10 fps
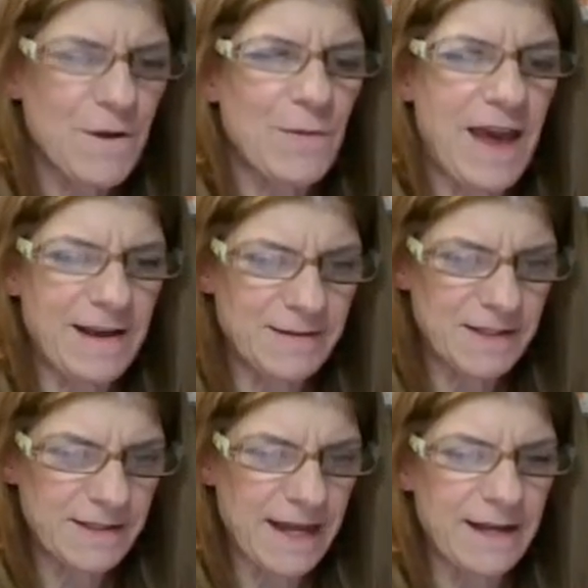Okay,
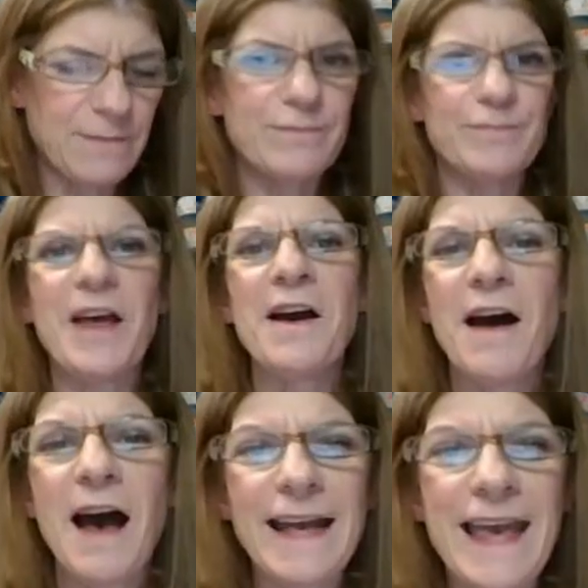sad.
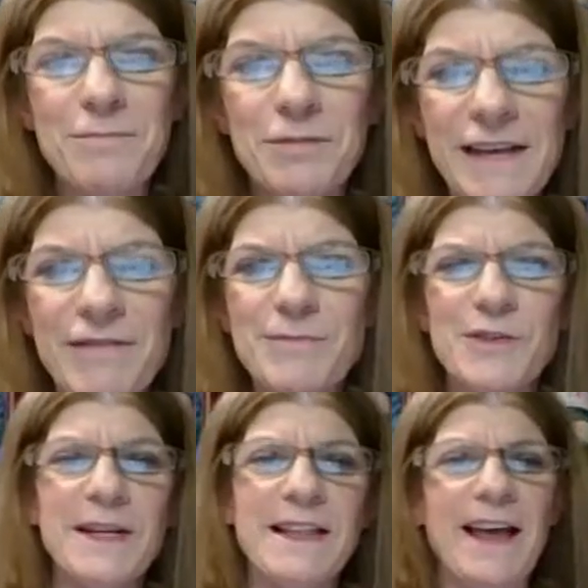I can't believe I'm
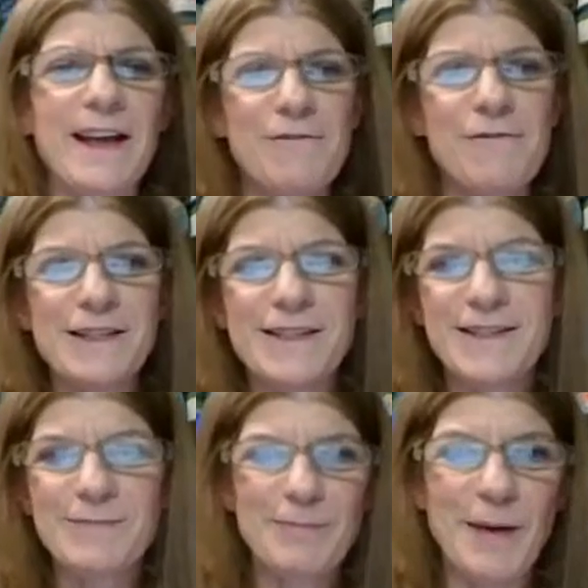doing like a
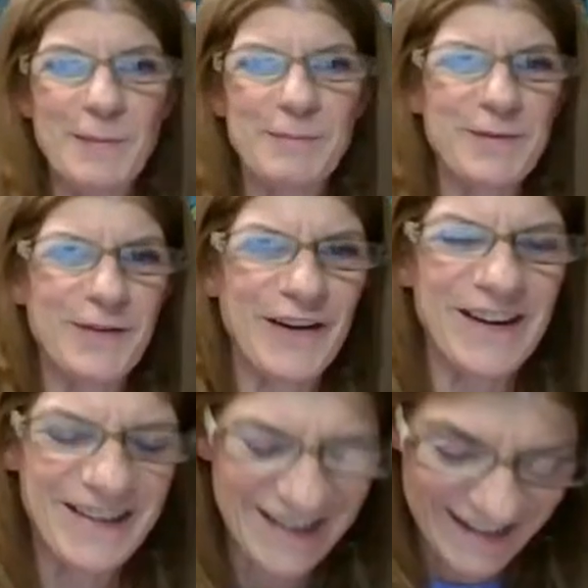fist pump
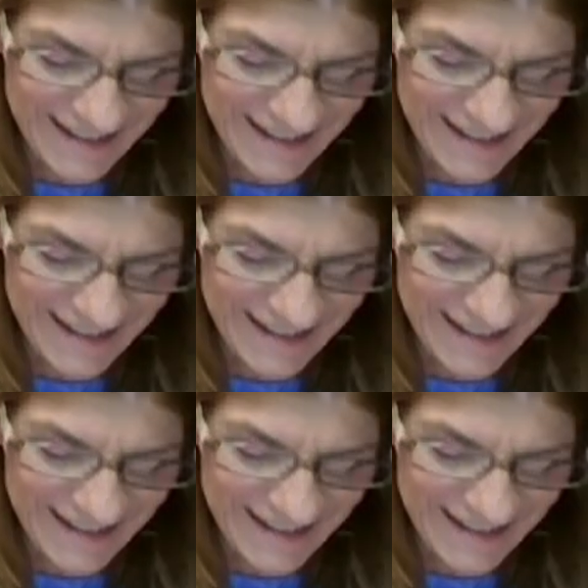for